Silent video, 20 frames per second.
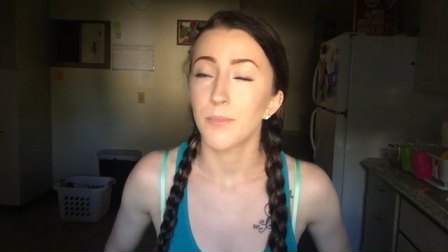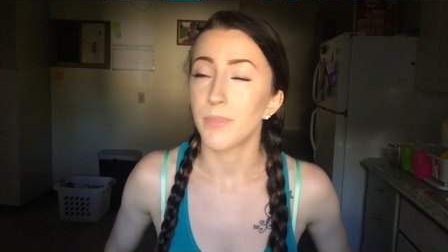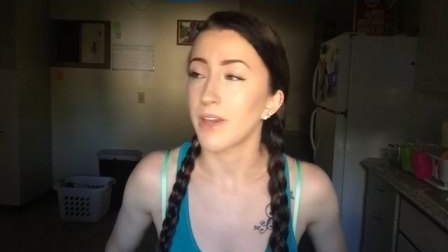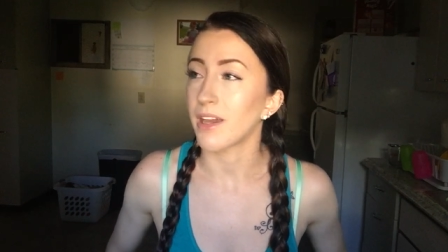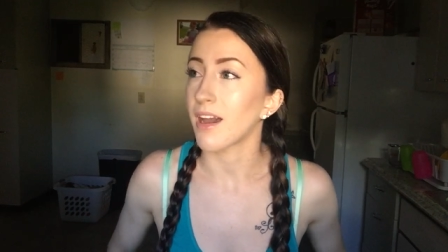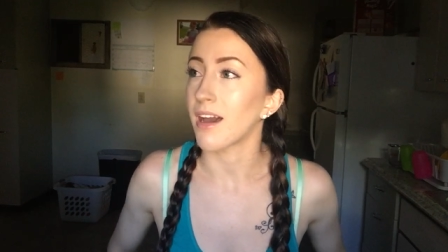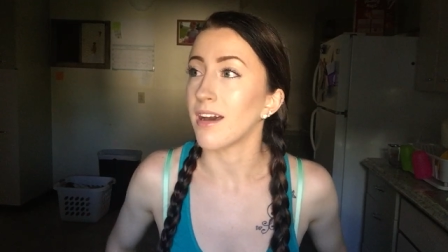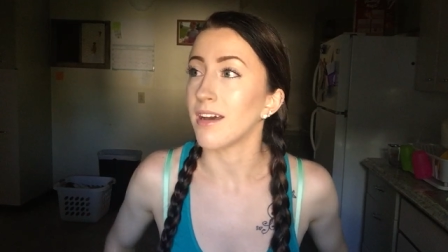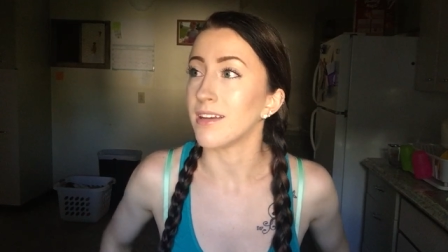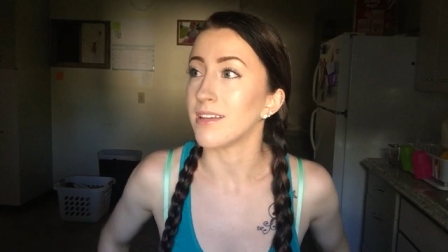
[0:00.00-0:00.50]

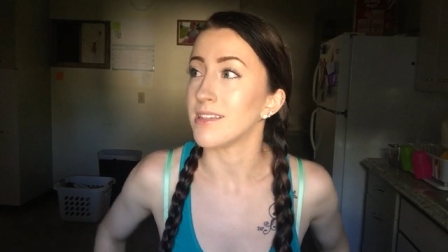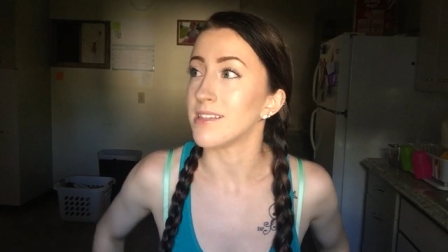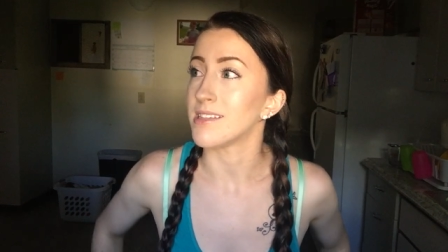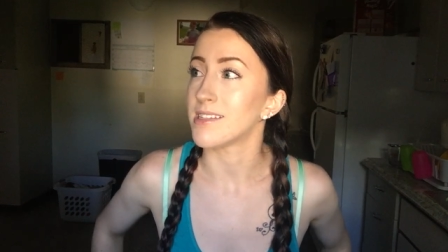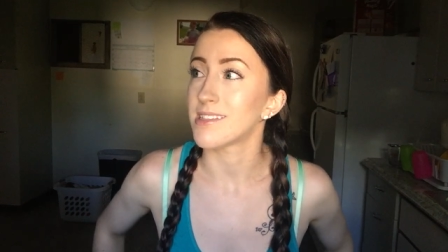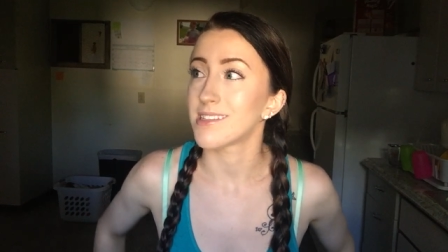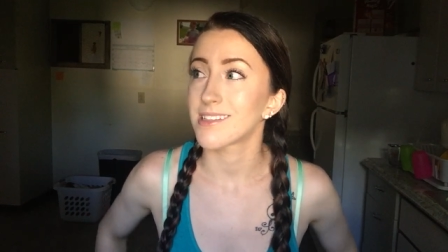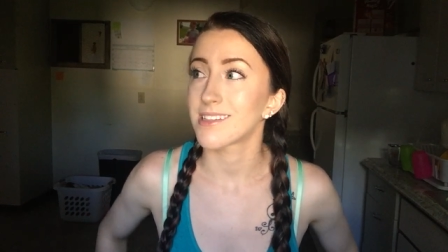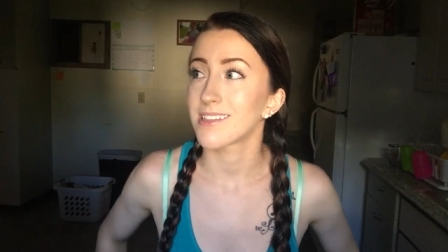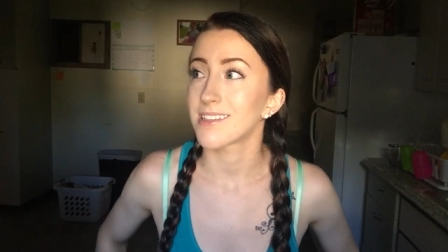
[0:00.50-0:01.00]

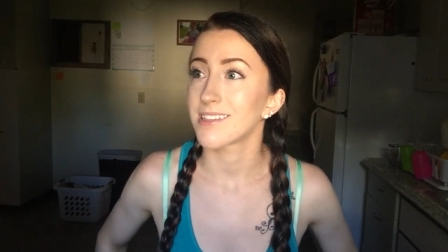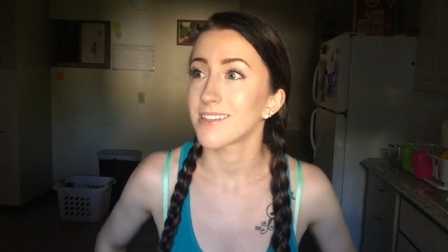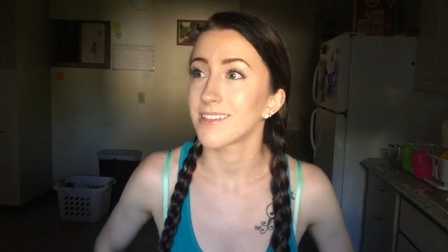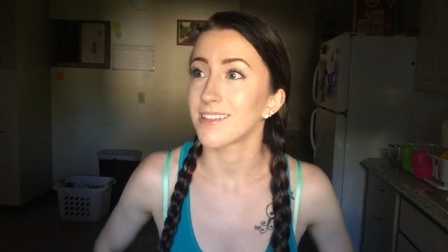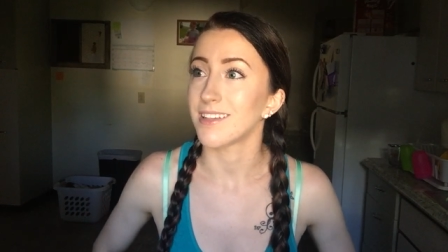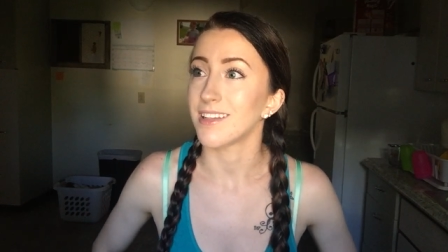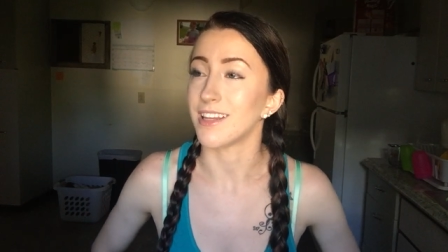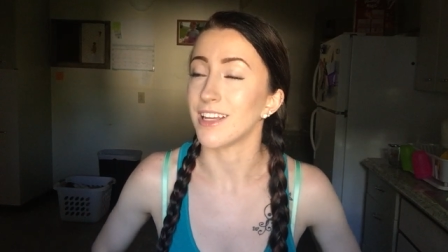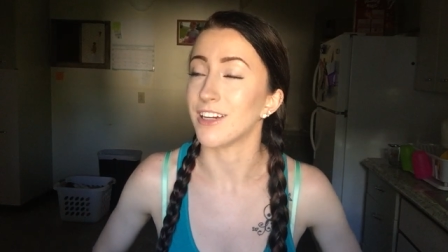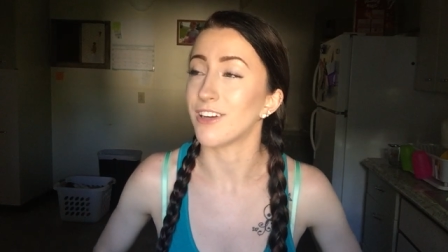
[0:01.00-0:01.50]
because
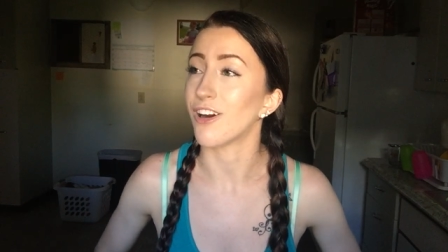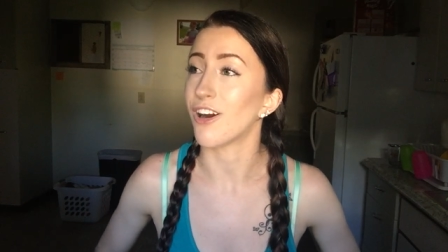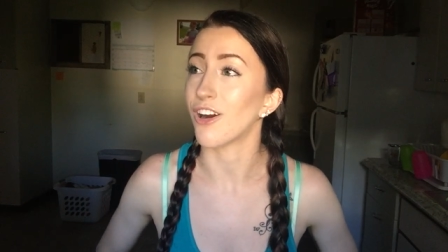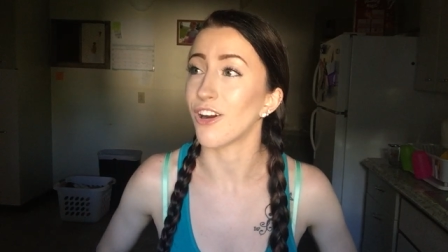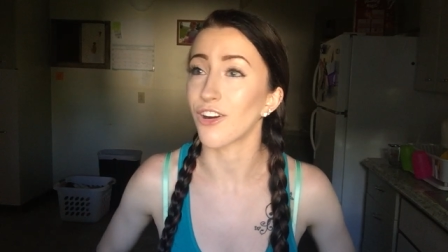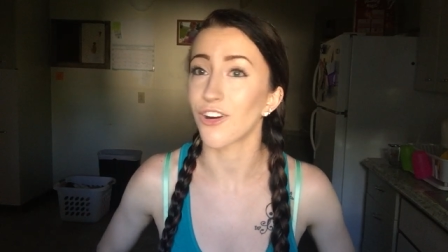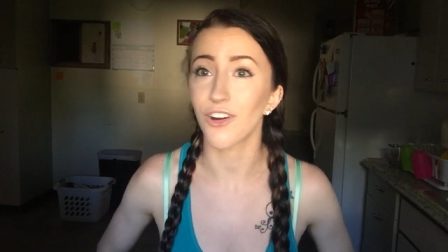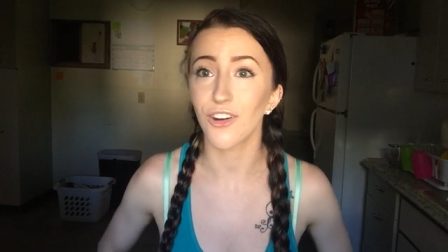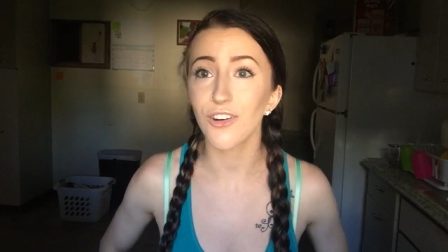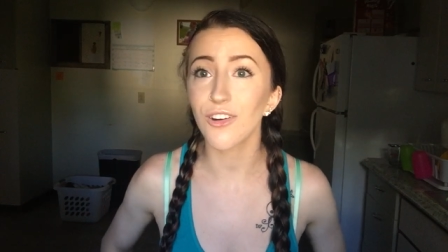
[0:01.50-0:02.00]
there
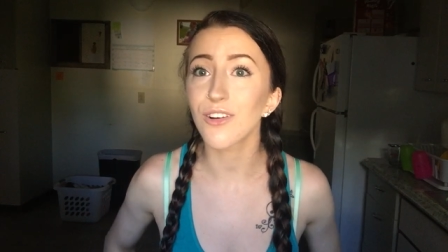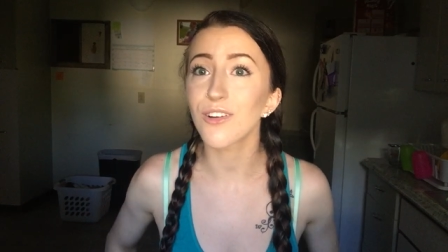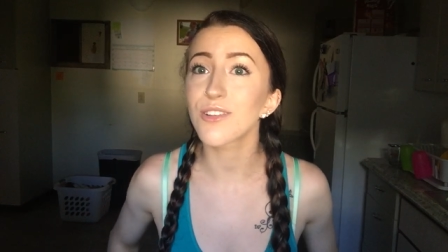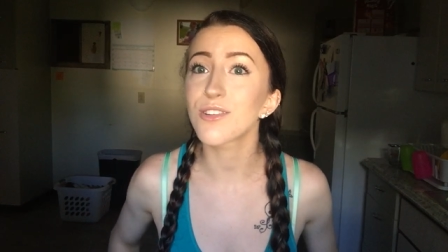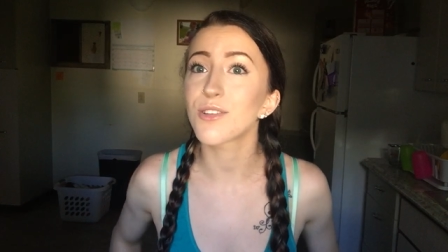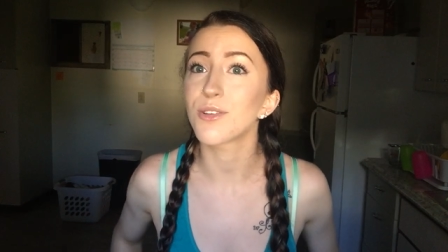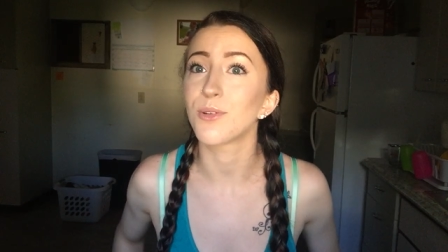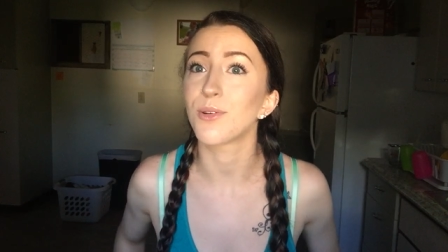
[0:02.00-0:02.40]
are girls